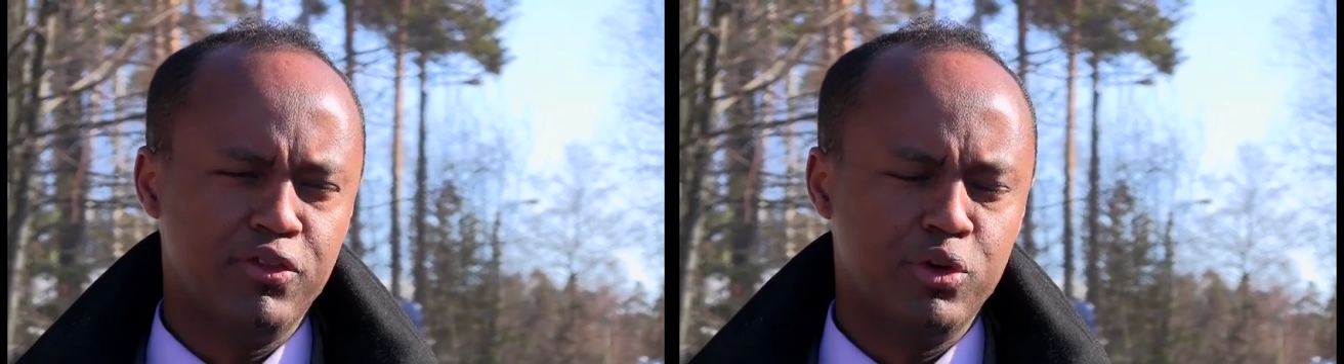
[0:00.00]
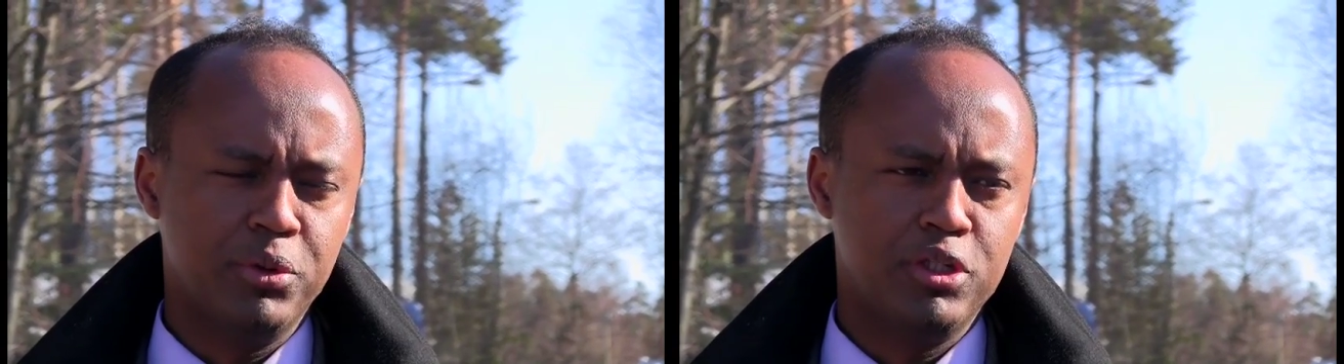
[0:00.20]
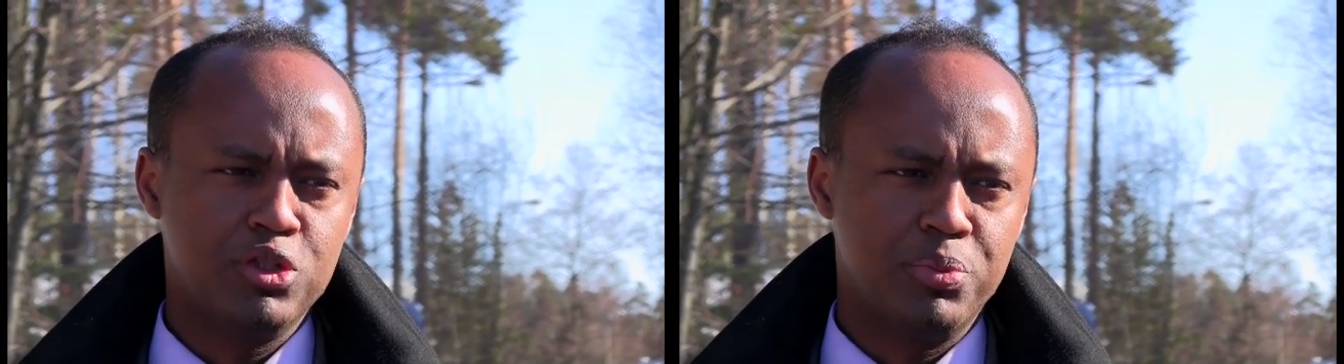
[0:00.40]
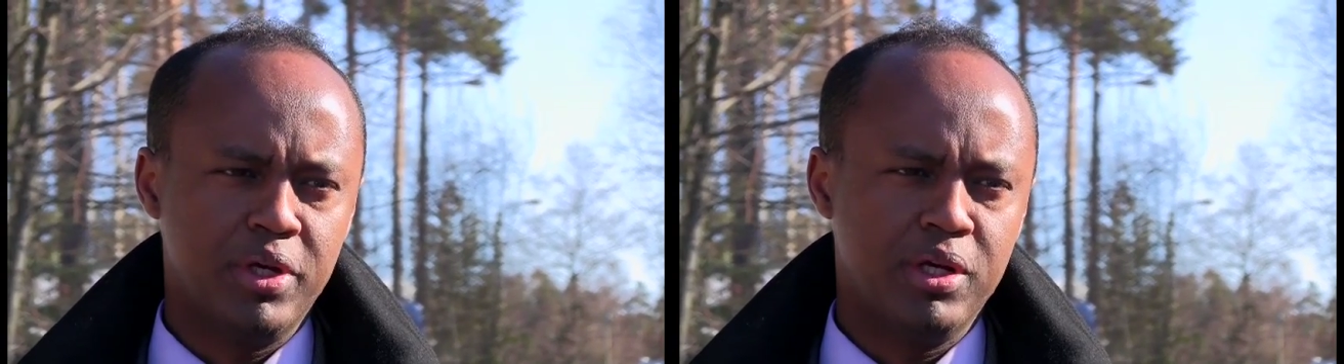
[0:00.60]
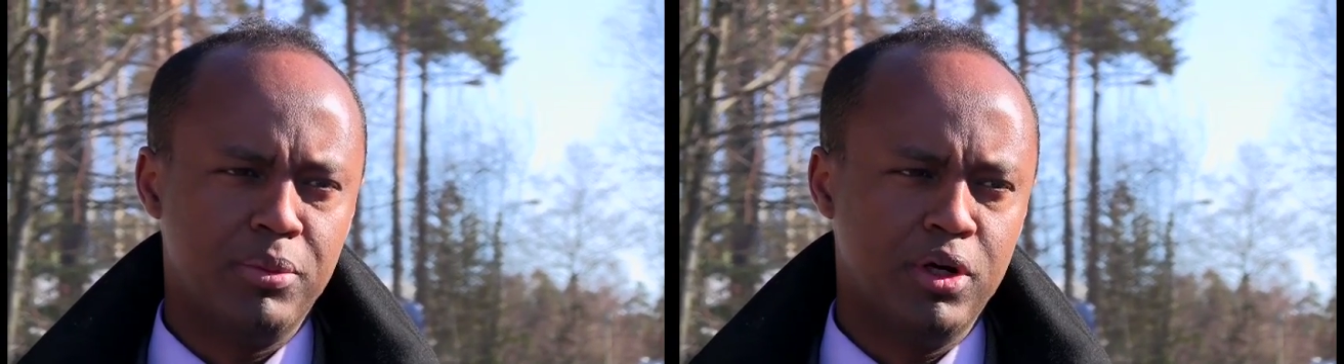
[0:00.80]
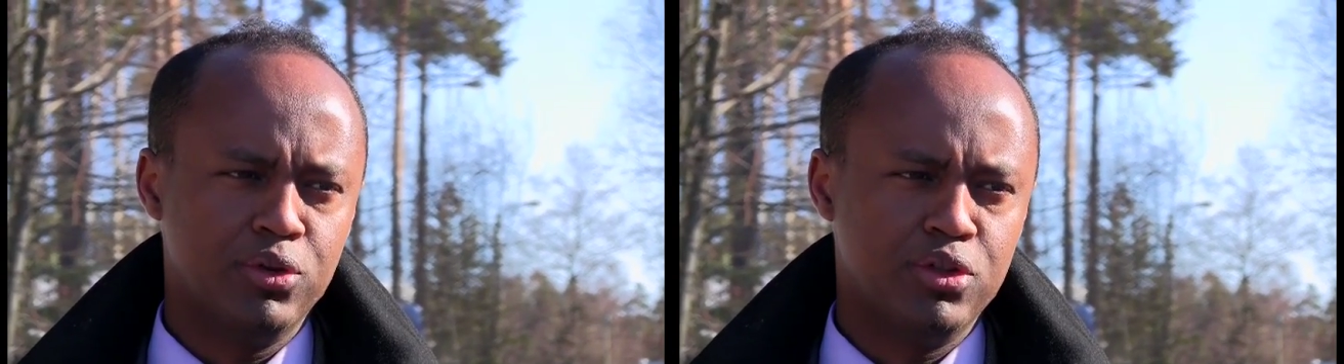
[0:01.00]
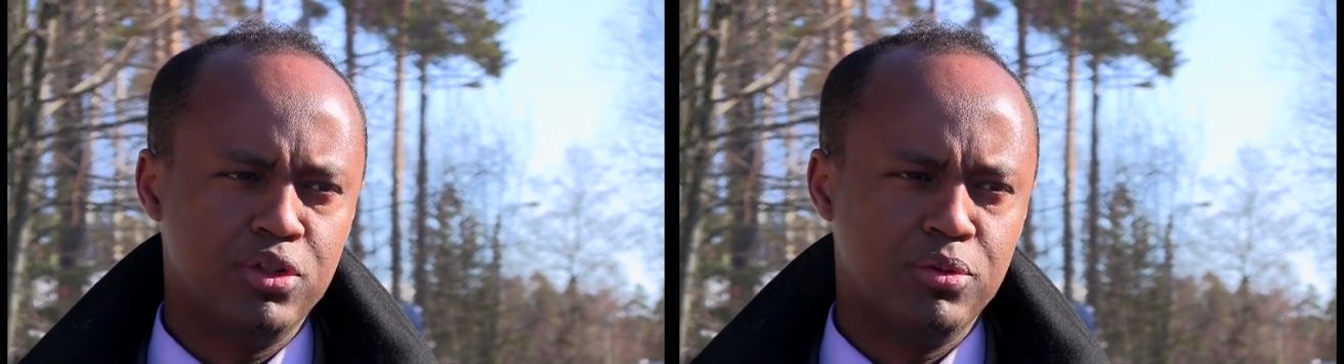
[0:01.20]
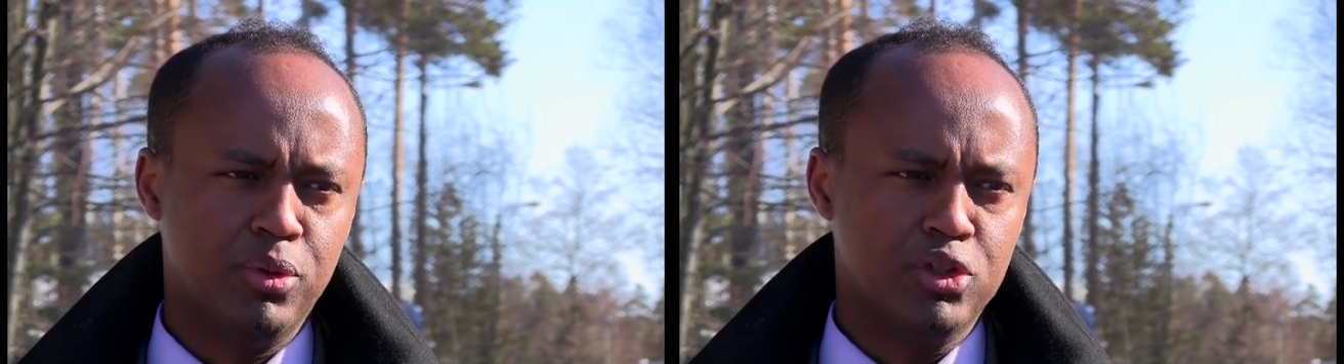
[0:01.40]
for me to speak about
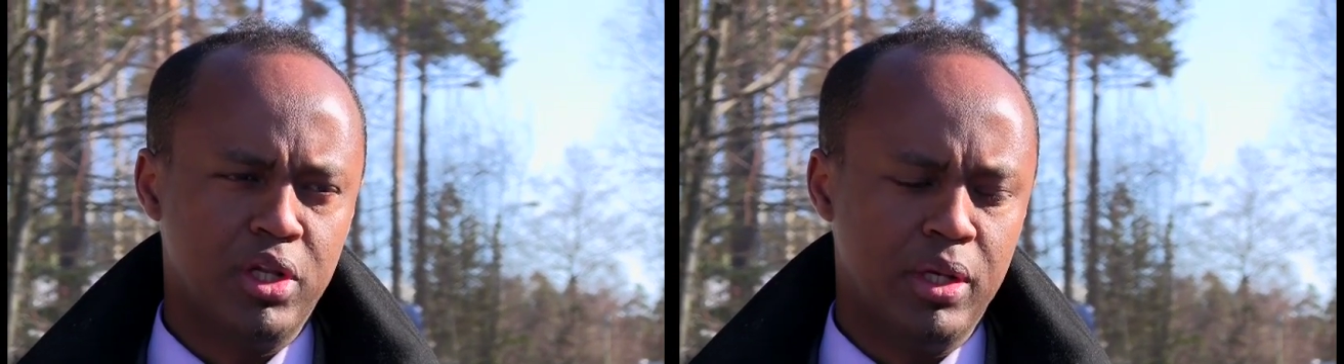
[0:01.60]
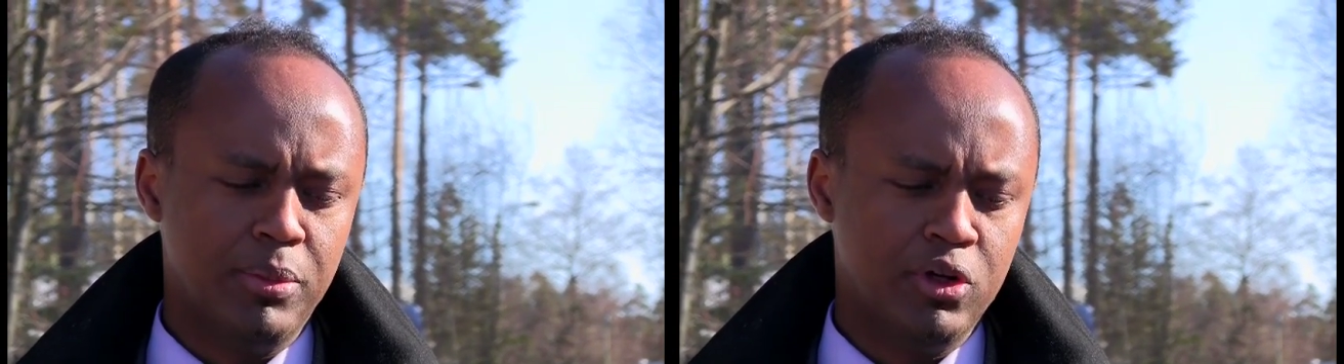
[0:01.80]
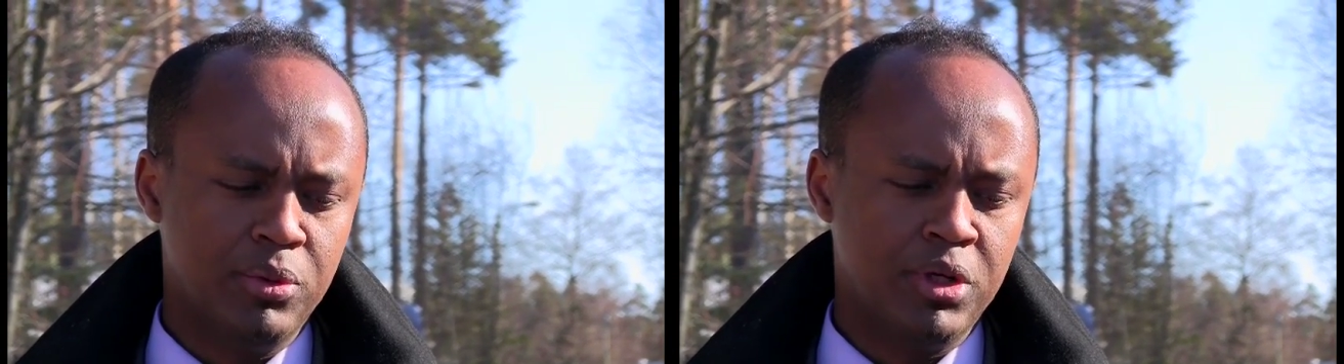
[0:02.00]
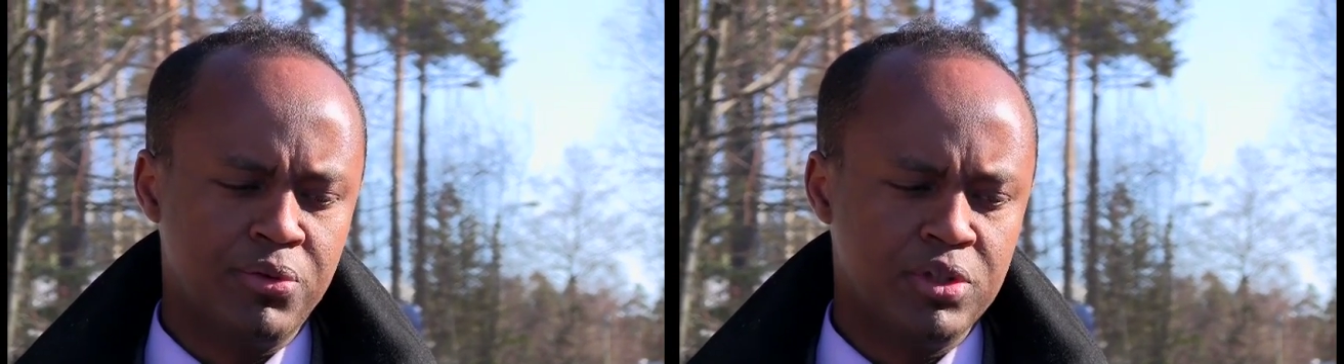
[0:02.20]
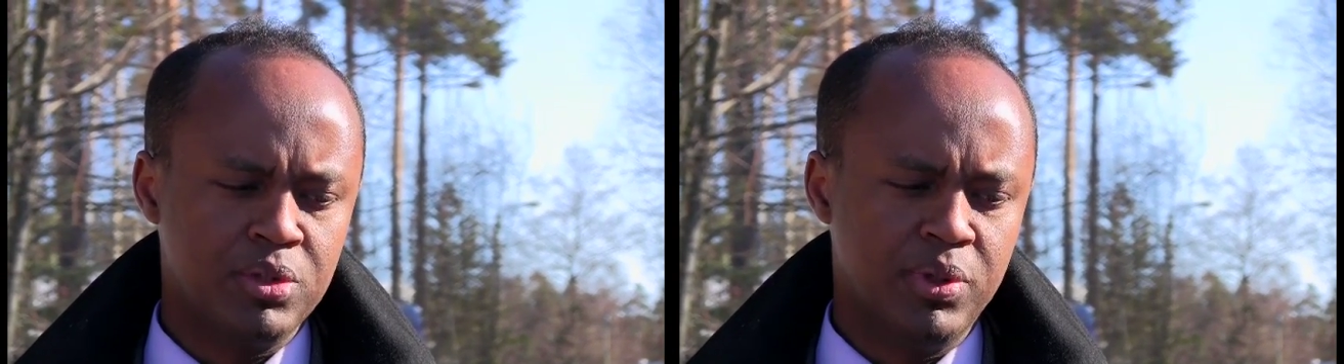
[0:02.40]
mostly about immigrants,